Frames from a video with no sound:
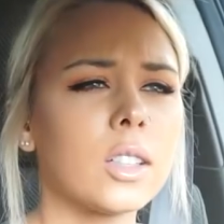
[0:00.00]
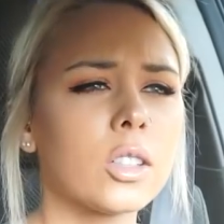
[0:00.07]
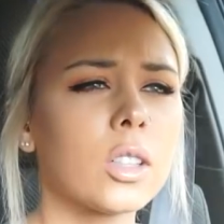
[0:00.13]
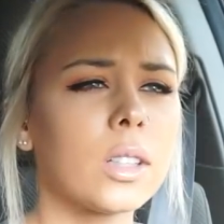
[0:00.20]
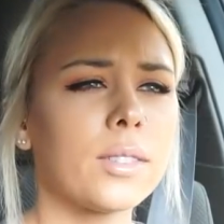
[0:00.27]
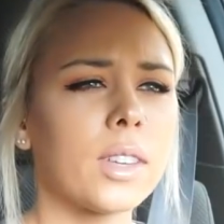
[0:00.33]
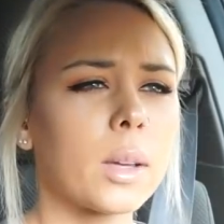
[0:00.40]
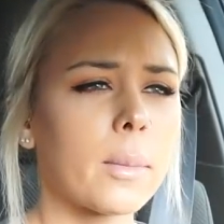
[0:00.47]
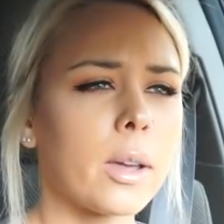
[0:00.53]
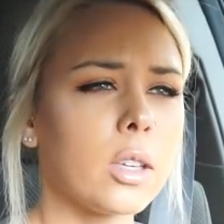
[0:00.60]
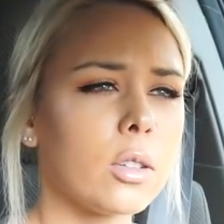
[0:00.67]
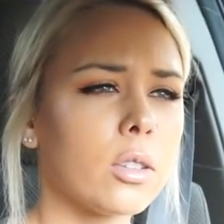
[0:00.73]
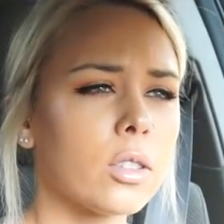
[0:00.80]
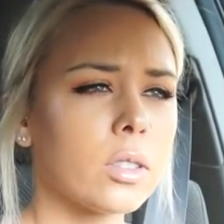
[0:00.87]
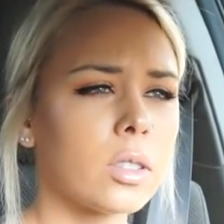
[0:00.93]
literally feel like my
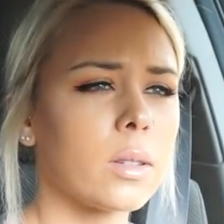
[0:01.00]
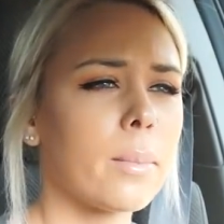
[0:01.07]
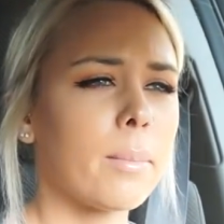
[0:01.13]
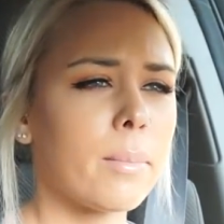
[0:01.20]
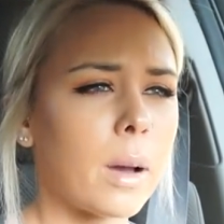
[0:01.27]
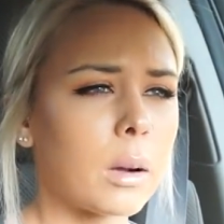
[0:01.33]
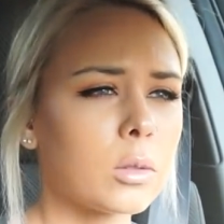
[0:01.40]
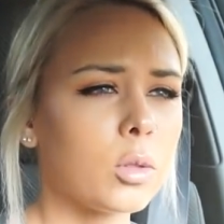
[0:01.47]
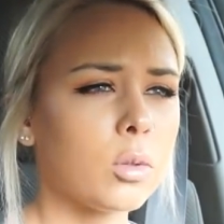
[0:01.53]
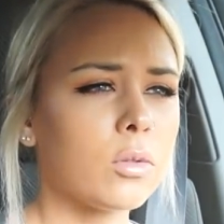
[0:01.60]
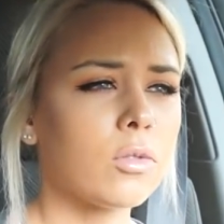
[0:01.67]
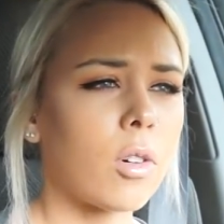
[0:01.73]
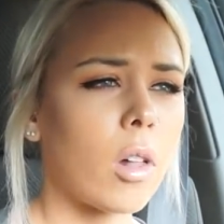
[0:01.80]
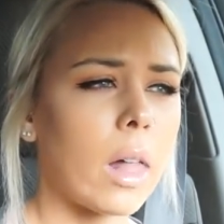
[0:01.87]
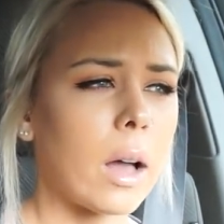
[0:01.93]
uterus is about to
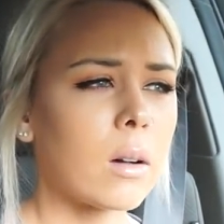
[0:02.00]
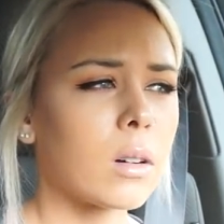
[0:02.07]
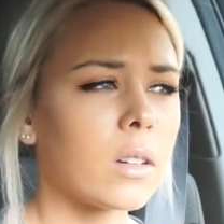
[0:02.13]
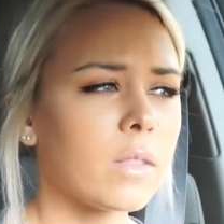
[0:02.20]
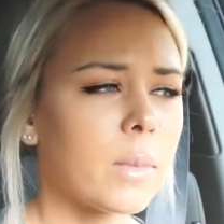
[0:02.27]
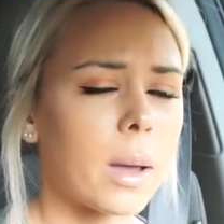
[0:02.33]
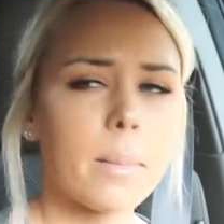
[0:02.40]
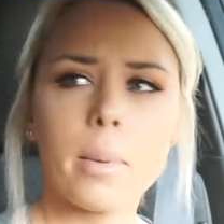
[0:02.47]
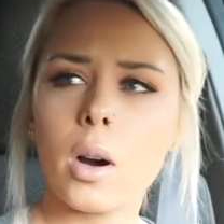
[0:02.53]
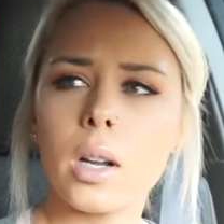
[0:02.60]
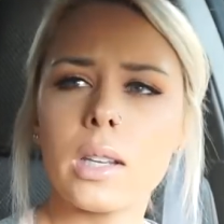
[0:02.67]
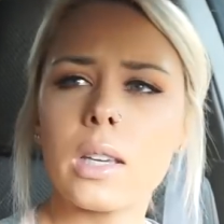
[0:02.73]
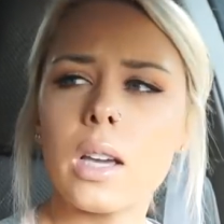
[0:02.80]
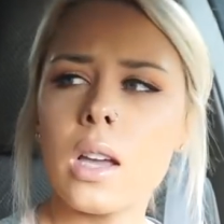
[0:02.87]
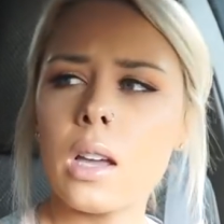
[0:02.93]
fall out of my
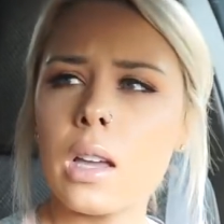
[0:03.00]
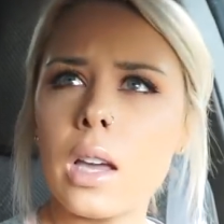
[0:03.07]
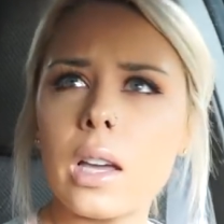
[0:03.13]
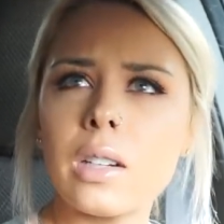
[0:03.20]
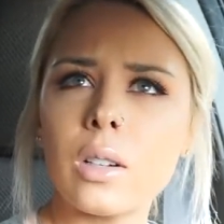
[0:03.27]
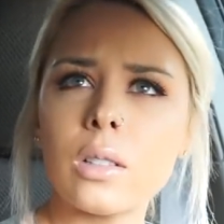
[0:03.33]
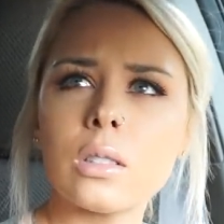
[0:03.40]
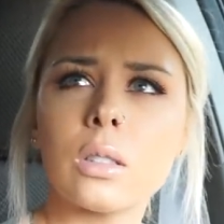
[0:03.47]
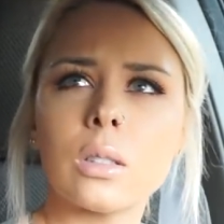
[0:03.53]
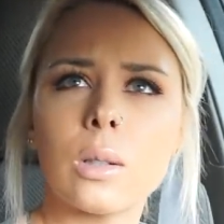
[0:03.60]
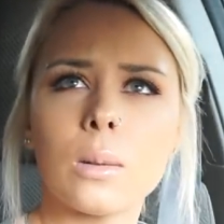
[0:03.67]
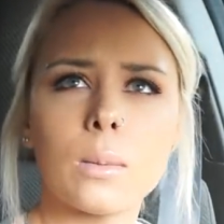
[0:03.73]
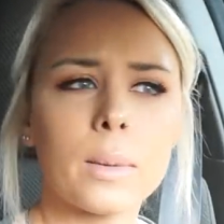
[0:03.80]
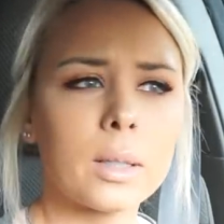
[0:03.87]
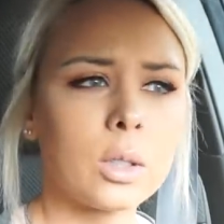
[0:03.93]
body, and
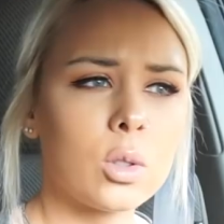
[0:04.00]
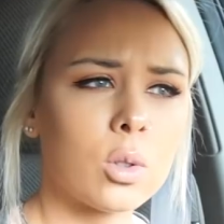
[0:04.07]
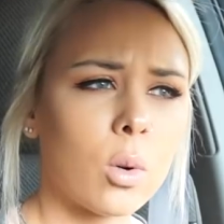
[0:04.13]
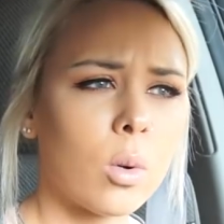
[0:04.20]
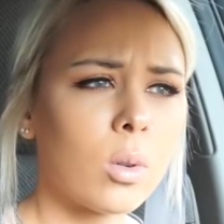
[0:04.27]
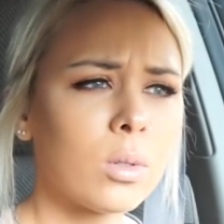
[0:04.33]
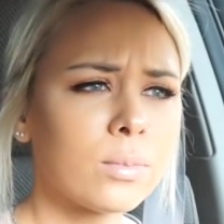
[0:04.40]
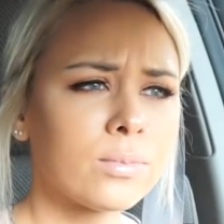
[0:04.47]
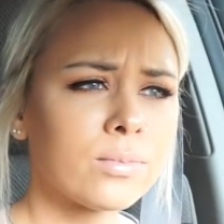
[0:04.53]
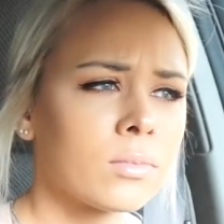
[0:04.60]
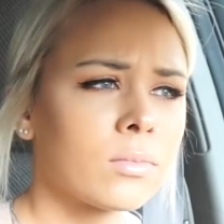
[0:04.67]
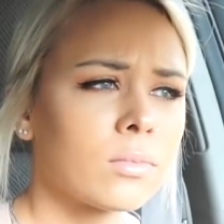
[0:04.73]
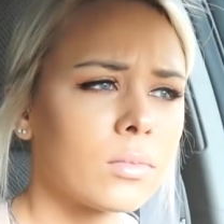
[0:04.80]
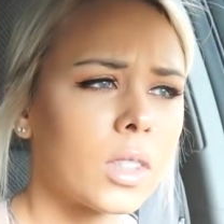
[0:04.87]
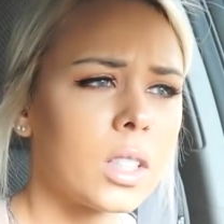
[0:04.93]
also my soul
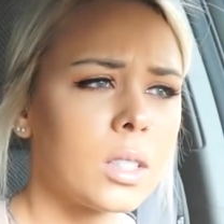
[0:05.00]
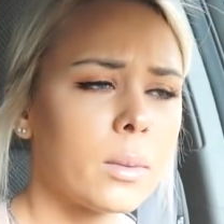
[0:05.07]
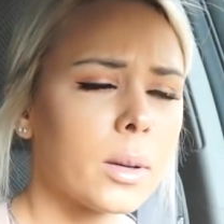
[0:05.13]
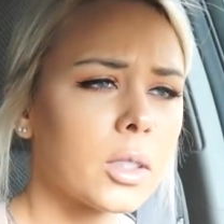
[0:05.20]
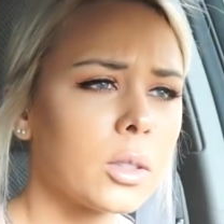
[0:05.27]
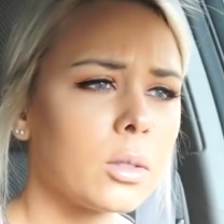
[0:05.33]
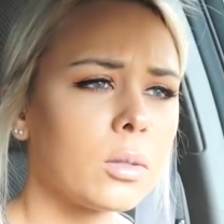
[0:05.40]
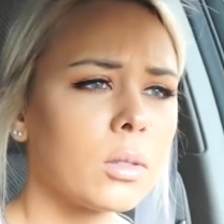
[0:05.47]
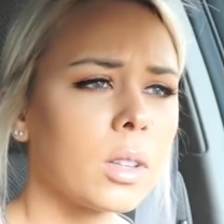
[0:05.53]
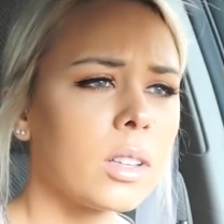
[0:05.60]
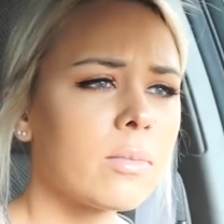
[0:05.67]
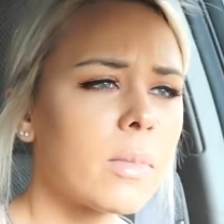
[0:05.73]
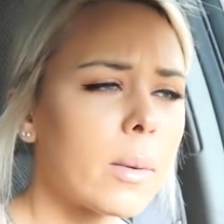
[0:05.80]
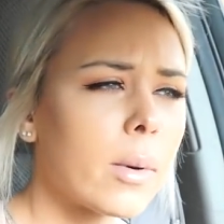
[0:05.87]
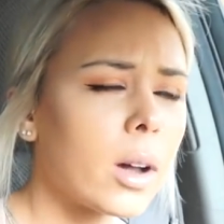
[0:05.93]
is about to leave my